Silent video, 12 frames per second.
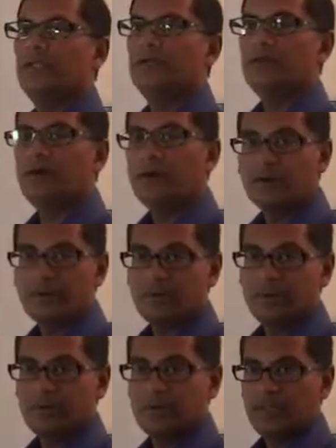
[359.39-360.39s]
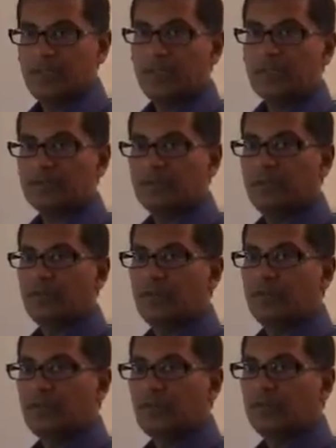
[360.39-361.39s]
to the argument, to the x,
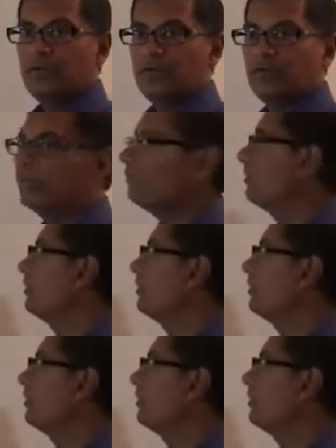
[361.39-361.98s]
you're going to shift